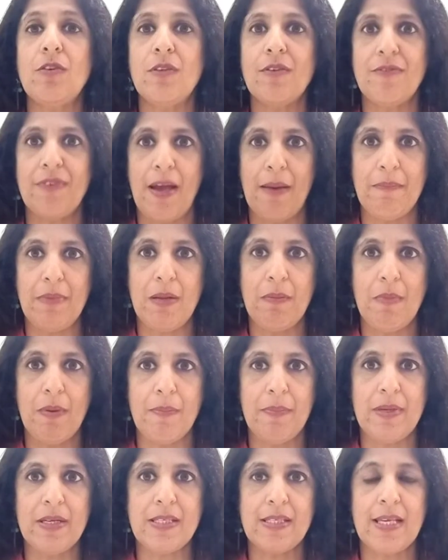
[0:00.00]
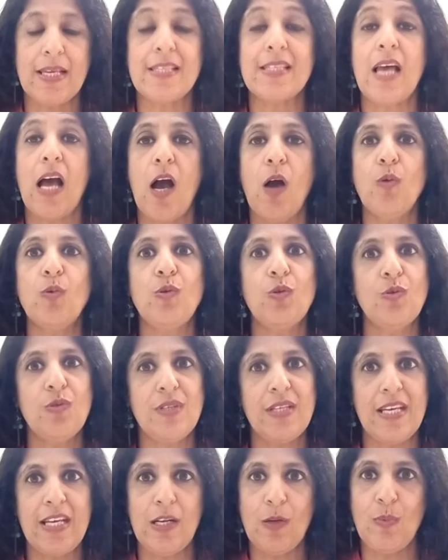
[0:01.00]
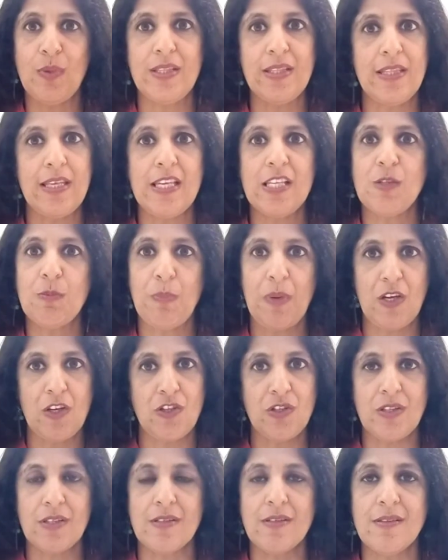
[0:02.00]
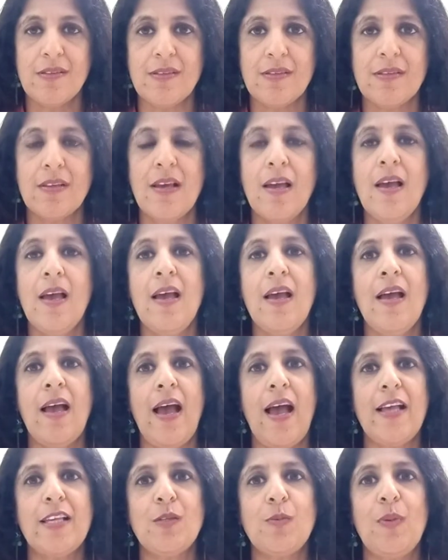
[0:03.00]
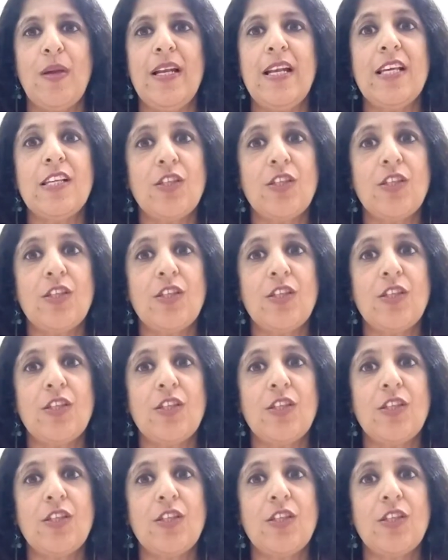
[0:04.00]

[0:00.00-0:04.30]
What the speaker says: to the family members as how to deal with these patients, as well